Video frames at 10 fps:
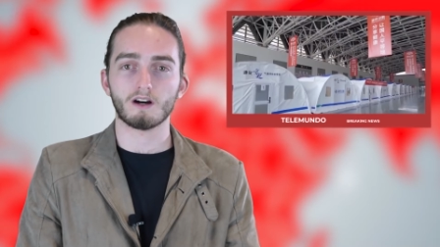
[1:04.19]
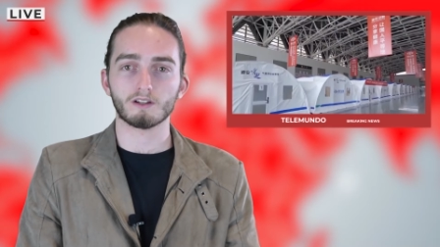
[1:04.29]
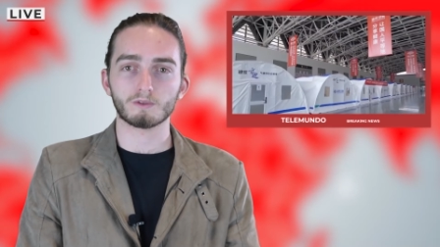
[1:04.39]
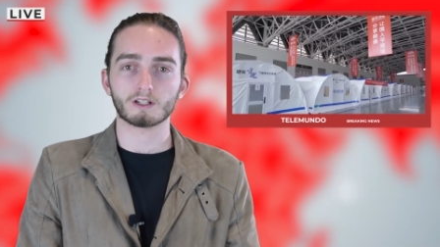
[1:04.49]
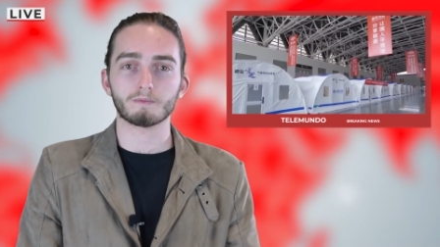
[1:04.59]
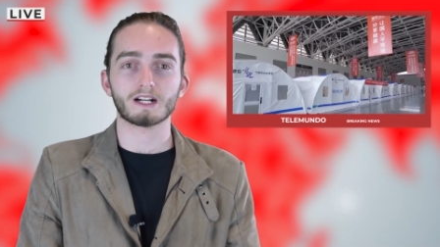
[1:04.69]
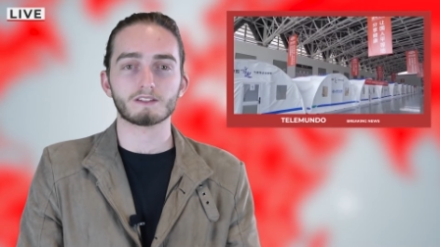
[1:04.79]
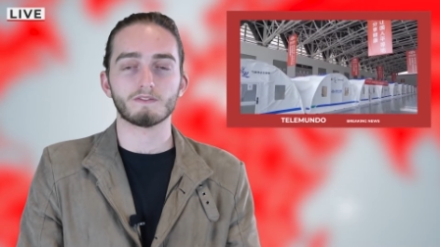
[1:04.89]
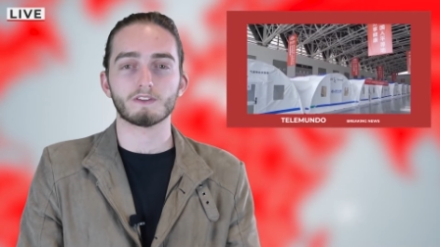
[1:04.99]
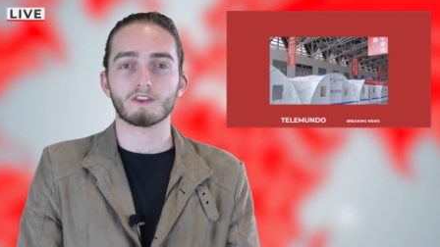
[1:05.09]
onward
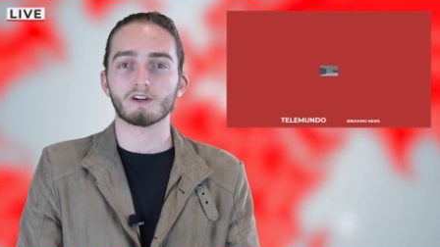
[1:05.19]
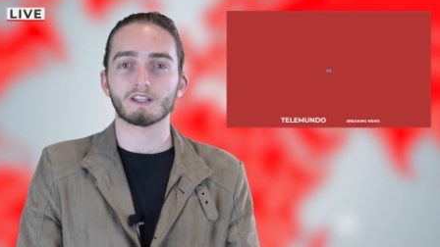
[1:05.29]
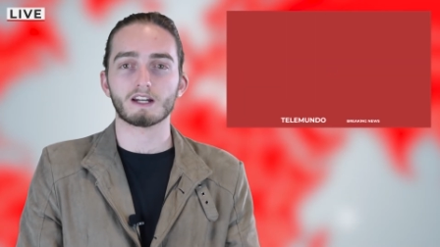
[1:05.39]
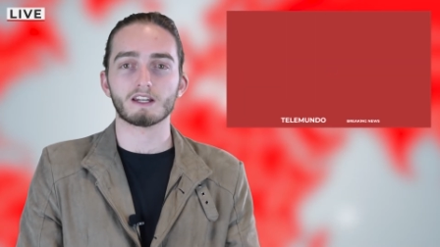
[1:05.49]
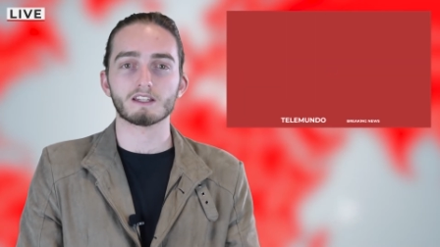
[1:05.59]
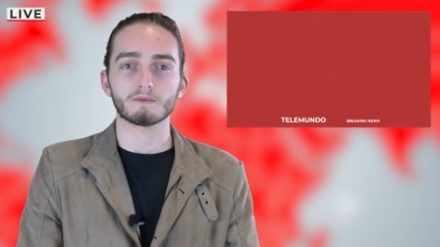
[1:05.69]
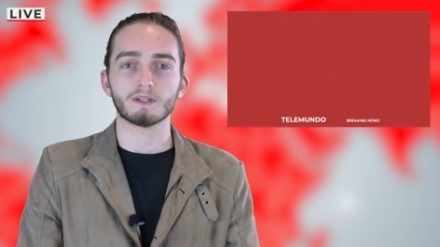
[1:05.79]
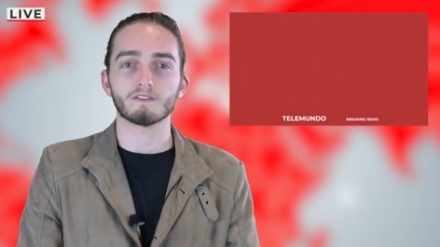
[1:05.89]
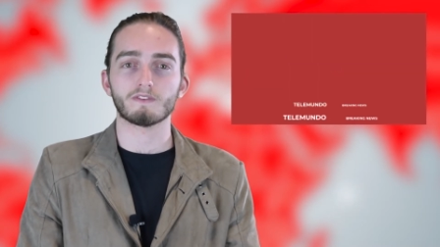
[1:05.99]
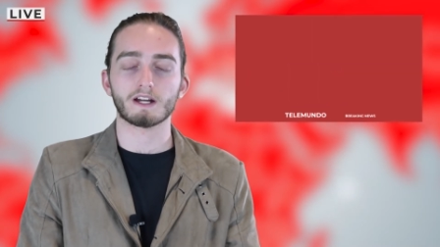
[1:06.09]
march of authoritarianism
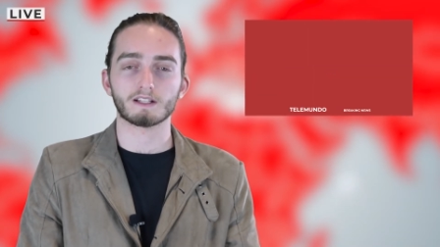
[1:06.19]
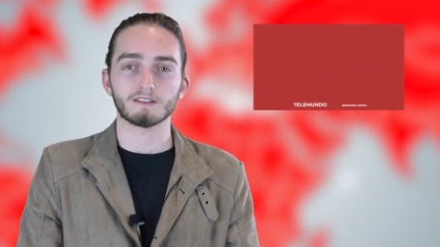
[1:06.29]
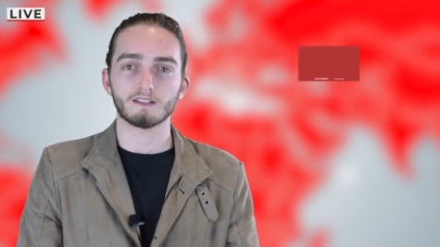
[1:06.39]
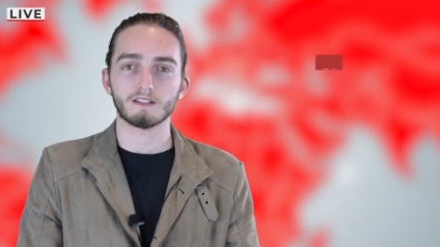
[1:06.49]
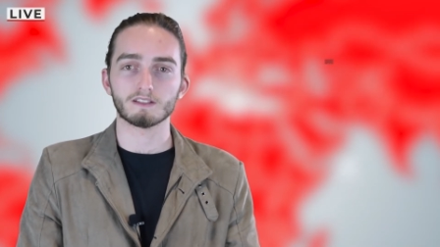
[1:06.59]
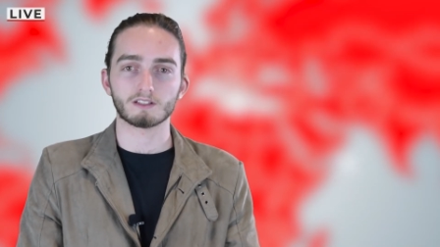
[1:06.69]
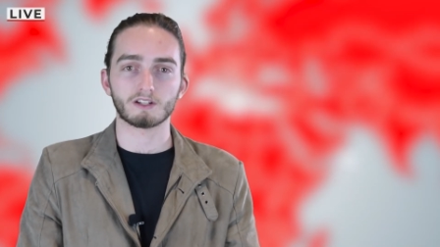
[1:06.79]
in the Far Eastern